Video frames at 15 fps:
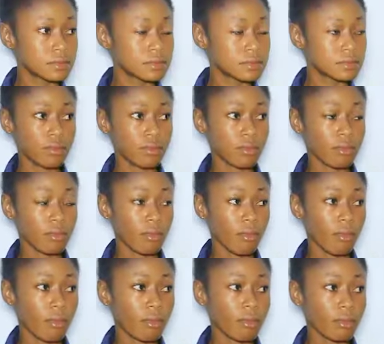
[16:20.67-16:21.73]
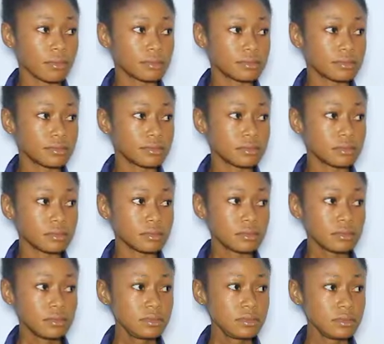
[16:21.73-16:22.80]

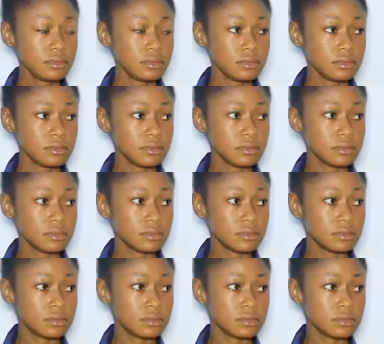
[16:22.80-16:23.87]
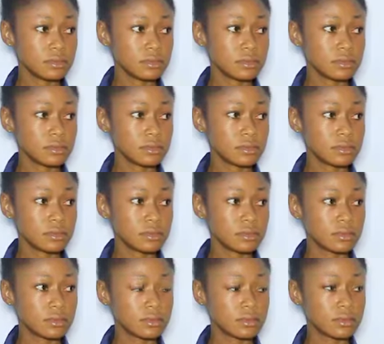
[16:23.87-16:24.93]

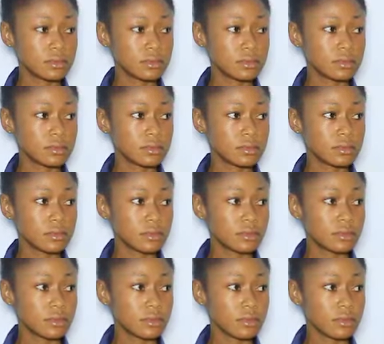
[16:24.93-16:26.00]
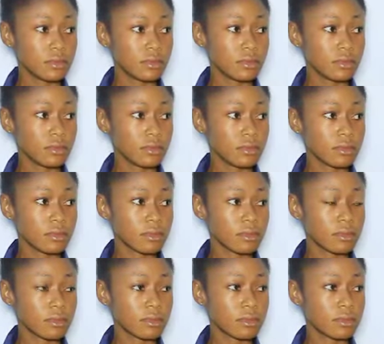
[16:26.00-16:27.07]

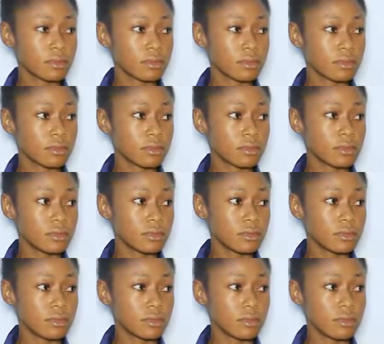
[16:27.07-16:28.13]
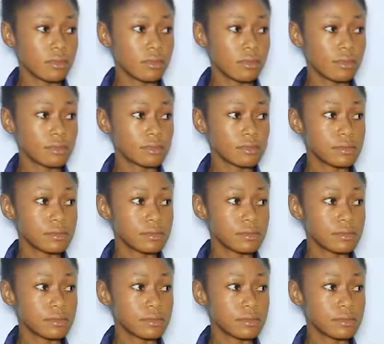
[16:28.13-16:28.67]
(not speaking)